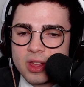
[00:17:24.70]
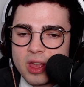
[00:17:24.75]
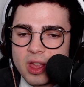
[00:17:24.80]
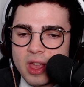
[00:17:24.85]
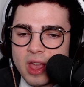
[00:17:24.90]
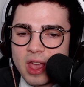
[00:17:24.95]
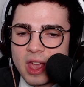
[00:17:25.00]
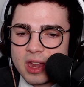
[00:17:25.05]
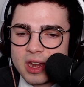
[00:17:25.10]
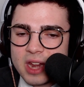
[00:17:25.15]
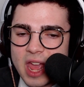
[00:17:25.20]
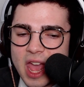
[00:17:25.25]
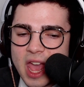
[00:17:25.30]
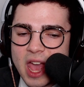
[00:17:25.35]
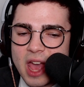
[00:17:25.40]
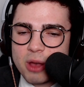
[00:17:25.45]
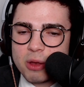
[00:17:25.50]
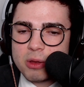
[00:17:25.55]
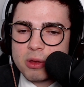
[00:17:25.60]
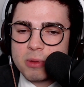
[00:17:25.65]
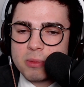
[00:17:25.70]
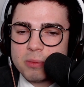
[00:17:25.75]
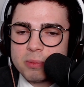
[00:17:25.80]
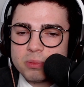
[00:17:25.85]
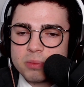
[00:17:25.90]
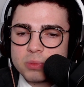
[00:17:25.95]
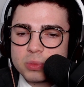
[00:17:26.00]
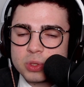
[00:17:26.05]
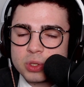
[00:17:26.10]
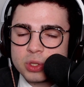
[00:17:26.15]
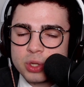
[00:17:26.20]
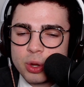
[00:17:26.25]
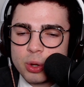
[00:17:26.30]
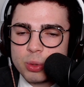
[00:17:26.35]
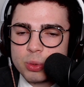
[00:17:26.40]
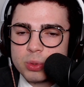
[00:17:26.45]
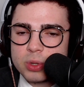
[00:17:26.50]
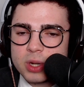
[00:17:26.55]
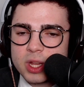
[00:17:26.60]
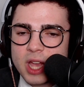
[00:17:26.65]
And now,
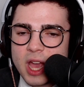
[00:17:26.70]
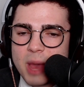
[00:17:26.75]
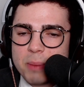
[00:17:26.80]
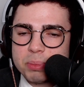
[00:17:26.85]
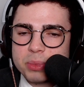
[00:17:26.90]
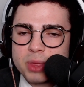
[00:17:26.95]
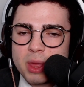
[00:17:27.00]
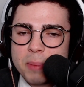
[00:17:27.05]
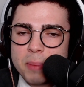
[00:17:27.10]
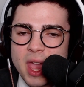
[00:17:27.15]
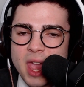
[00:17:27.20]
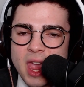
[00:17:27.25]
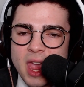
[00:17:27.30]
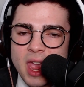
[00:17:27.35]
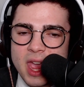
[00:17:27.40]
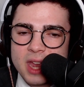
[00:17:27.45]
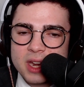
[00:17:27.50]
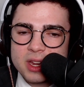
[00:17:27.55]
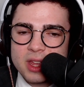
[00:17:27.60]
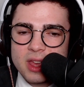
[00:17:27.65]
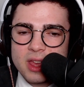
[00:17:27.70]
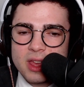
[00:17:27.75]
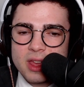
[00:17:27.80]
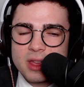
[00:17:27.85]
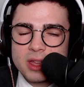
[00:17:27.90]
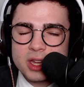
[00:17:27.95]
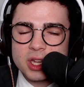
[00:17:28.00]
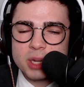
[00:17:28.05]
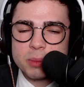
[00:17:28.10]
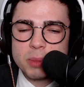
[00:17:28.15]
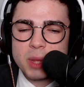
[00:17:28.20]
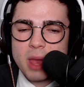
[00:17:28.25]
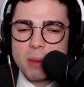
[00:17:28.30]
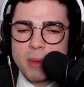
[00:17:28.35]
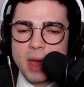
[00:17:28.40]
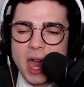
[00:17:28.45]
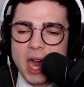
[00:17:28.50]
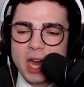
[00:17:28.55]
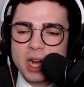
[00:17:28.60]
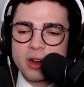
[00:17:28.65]
tuning up the band could be a
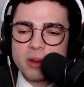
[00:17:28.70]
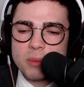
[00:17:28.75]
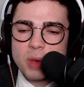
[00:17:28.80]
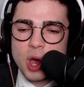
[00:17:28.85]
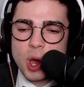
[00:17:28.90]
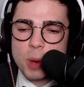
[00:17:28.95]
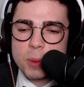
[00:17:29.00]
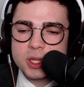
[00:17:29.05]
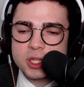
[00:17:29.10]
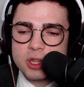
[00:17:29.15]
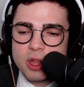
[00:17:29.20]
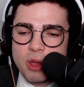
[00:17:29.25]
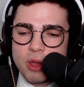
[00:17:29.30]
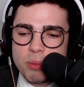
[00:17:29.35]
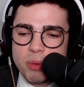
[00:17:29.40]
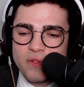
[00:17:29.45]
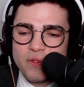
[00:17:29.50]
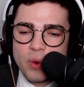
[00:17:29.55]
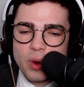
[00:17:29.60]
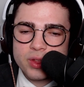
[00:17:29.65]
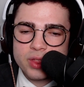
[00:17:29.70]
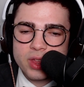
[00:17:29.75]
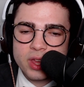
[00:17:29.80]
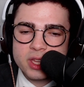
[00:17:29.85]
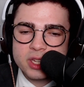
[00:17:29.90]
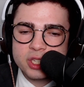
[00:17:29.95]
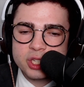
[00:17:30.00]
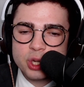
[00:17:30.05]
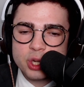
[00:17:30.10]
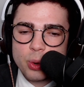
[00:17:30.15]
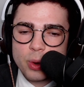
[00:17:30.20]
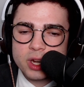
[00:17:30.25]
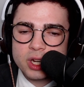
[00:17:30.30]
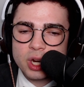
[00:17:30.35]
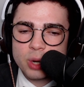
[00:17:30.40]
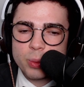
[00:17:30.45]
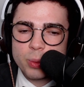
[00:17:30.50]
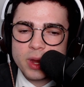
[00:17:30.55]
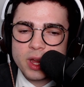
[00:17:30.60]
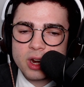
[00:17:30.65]
matter of moments before the historic
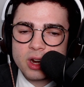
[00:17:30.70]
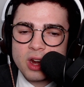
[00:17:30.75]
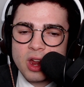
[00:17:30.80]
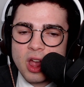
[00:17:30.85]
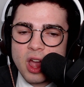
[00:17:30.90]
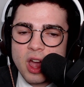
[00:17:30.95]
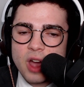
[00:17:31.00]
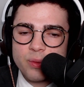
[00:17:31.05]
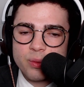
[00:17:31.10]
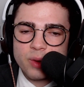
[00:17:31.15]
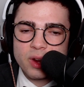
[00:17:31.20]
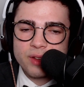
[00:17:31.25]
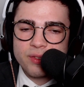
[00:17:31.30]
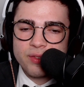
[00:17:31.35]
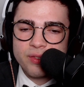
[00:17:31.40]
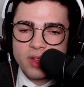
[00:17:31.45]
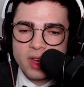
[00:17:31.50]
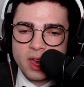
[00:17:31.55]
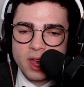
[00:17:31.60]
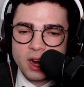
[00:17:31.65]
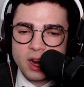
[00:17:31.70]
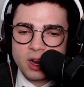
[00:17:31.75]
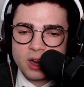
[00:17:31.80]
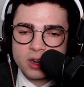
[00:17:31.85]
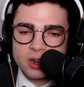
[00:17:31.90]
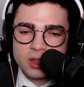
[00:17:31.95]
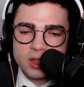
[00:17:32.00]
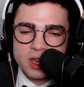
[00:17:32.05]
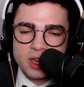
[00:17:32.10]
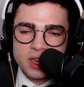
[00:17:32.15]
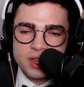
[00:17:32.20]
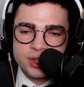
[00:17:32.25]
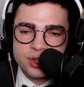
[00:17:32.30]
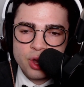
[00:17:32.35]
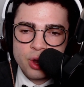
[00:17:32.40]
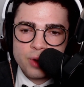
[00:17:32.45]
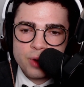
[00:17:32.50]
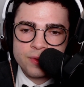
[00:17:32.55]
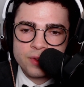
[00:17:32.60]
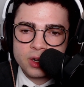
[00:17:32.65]
career of Ric Flair is
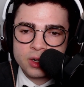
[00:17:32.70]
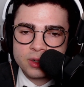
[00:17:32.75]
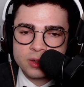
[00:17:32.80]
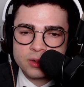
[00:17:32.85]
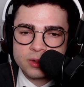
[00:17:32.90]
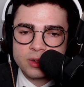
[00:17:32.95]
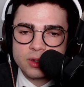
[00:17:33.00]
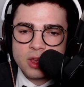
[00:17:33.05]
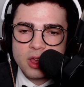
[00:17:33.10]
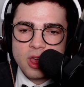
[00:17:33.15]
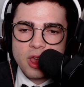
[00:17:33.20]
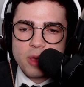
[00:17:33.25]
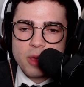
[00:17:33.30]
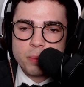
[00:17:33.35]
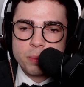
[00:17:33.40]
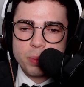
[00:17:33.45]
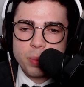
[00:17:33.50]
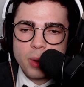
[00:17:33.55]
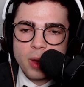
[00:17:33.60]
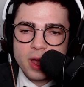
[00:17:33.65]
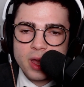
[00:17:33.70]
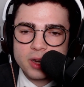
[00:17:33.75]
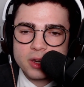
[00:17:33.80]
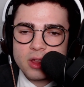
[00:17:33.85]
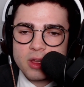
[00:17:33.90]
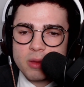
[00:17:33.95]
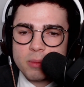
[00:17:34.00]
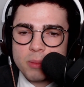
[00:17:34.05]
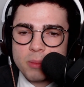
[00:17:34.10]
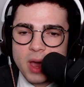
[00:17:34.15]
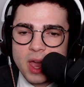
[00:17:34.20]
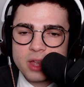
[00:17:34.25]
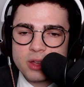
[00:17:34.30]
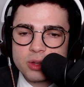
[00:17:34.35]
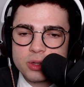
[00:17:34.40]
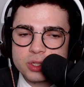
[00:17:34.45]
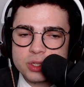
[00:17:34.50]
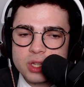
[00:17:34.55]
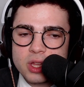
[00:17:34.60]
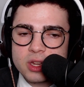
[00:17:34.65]
over. But
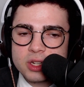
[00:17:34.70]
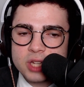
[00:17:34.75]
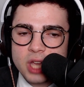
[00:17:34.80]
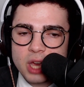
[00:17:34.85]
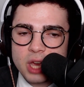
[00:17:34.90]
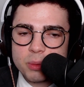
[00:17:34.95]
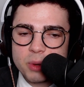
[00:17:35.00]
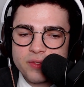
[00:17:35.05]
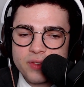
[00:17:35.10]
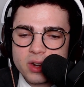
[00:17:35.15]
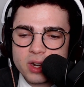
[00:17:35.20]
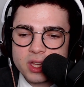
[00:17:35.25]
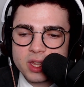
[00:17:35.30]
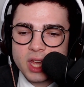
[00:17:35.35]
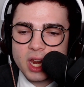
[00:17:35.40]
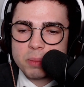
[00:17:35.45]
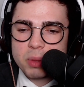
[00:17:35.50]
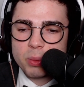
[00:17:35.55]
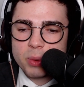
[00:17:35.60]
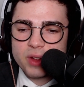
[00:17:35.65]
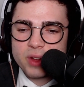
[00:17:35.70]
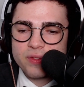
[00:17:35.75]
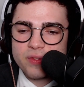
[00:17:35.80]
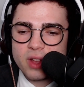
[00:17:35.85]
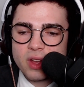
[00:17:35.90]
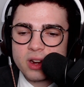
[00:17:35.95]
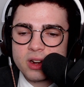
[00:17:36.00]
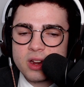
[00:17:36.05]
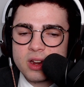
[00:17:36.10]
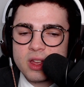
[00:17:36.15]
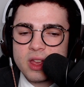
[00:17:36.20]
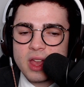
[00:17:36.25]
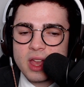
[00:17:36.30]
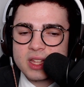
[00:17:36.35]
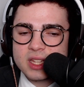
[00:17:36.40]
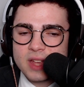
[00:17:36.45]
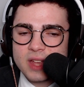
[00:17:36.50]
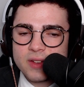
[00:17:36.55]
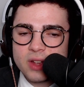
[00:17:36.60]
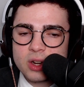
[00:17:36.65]
Michaels telling Ric Flair to get up, but Ric Flair
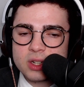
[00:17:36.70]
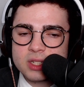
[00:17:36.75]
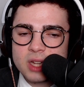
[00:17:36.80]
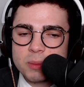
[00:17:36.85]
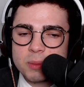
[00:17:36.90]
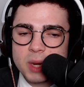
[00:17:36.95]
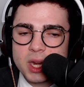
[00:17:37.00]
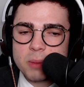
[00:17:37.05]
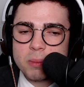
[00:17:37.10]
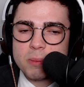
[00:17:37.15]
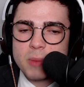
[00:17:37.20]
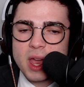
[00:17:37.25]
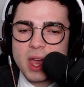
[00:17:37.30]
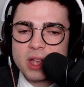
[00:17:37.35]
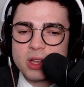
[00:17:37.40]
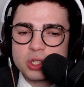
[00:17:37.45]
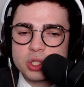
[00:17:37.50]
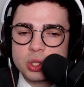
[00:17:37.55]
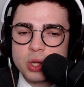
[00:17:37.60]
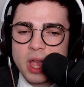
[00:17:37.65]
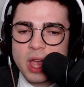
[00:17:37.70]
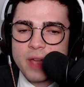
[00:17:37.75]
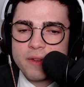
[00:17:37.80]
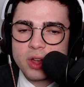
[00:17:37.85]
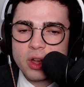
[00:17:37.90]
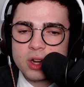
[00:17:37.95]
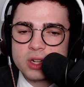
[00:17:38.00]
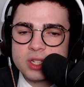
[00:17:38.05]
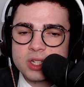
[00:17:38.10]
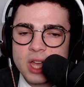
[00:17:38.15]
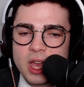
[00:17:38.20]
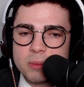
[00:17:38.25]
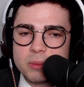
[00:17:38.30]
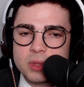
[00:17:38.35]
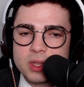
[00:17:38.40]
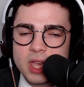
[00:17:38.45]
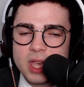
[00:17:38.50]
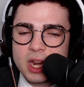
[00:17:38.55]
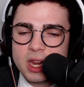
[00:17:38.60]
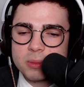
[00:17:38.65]
is having a hard time getting up. Michaels having a hard time
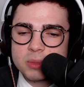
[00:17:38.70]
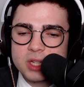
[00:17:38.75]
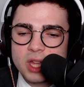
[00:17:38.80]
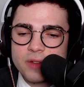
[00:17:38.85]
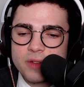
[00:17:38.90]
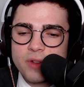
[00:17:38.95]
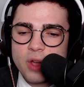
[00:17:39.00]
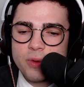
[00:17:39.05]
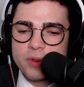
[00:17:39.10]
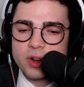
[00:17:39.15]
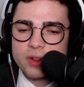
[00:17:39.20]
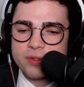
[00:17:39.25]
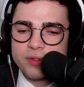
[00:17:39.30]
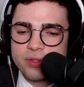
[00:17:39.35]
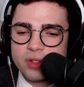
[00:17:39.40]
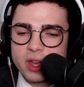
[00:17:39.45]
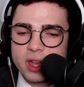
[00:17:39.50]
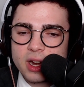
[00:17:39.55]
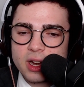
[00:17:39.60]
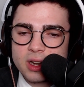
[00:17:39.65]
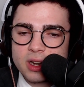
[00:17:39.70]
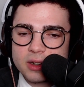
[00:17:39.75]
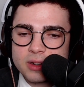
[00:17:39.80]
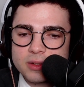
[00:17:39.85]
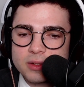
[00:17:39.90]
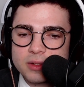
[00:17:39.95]
getting himself over to Flair.